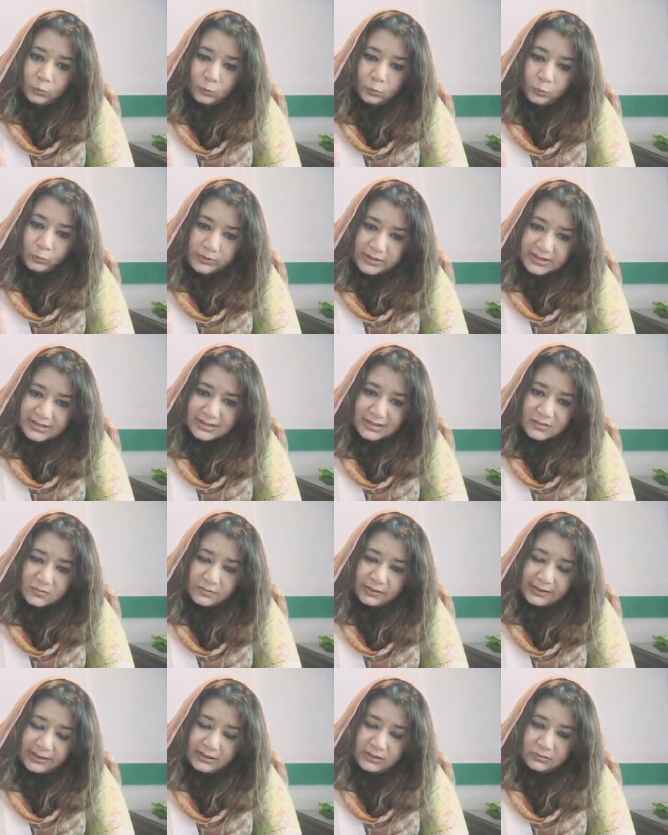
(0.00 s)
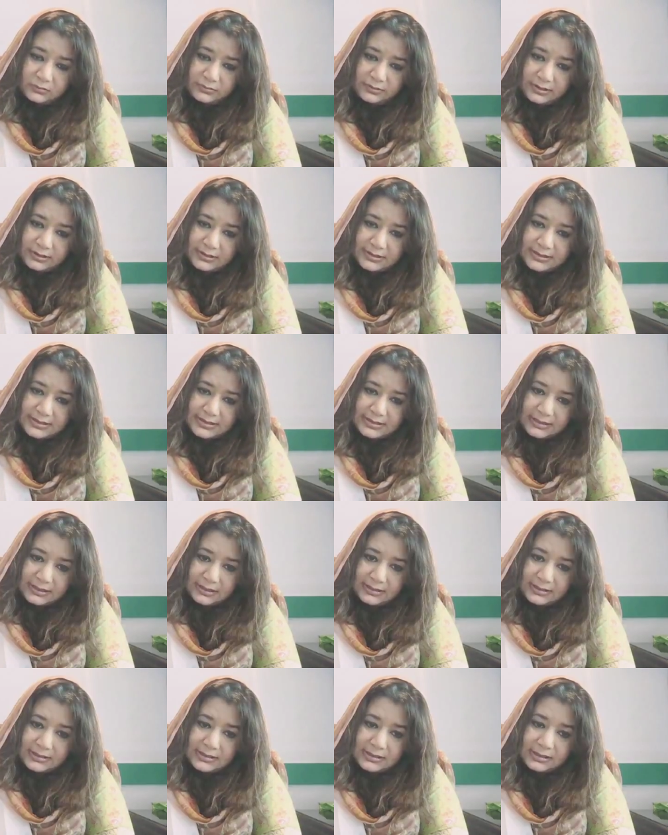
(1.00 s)
This is what I don't
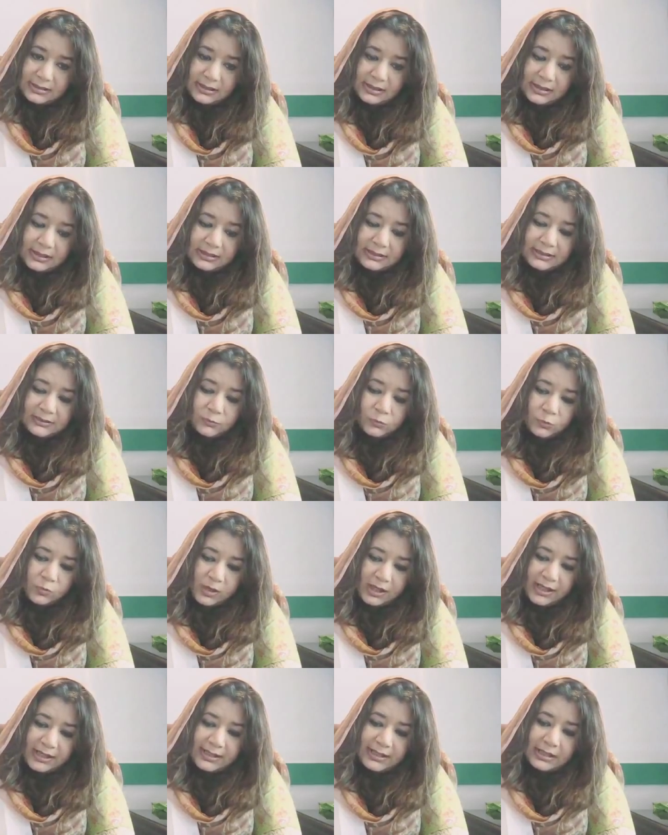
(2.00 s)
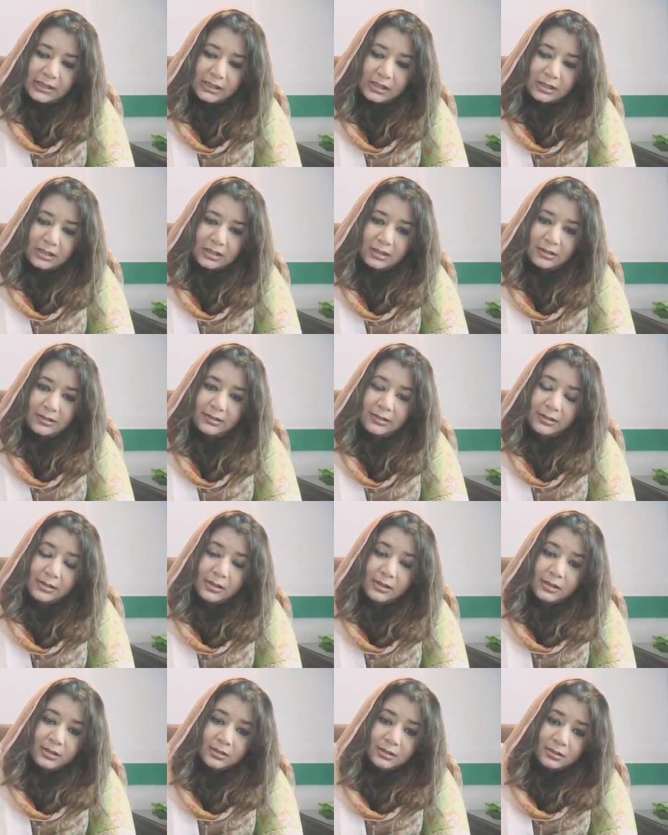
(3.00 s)
understand. That why are
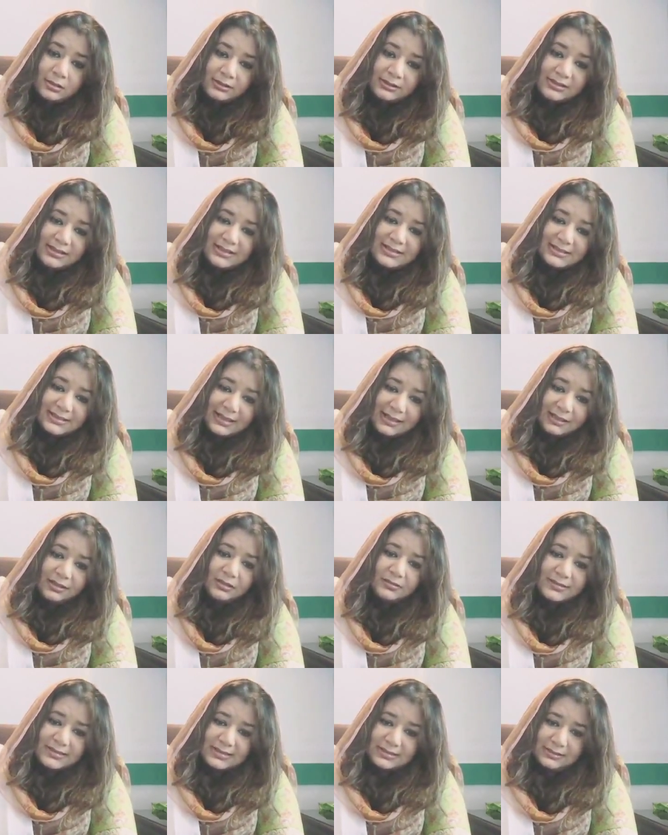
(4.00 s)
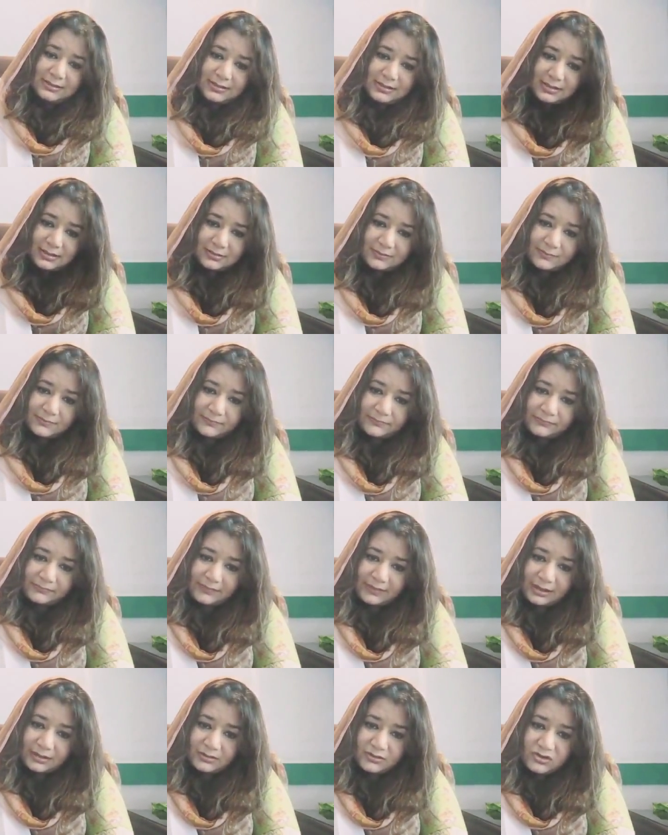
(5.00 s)
these innocent
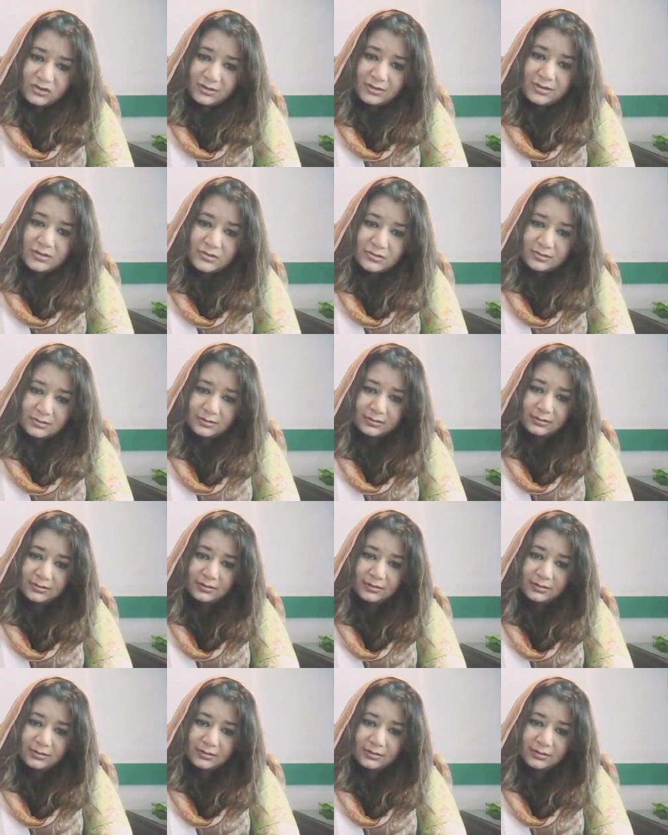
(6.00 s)
children